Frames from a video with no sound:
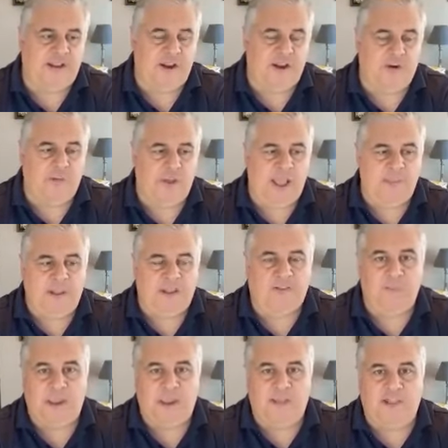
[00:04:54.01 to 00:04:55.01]

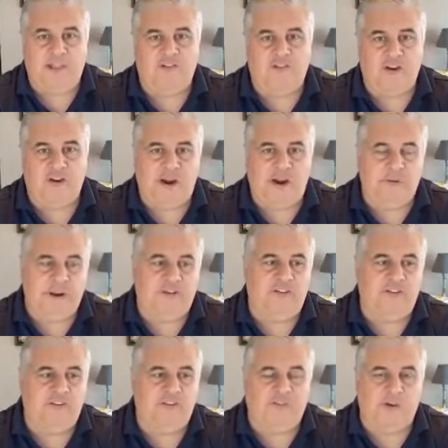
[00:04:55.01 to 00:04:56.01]
MSP that's trying to
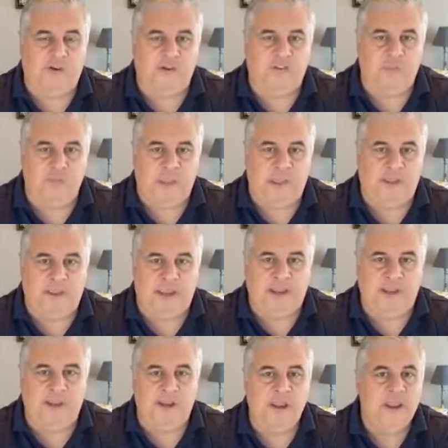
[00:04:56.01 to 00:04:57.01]
reach its first
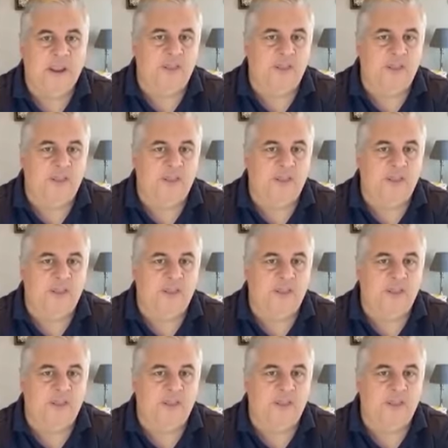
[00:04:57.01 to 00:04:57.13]
million.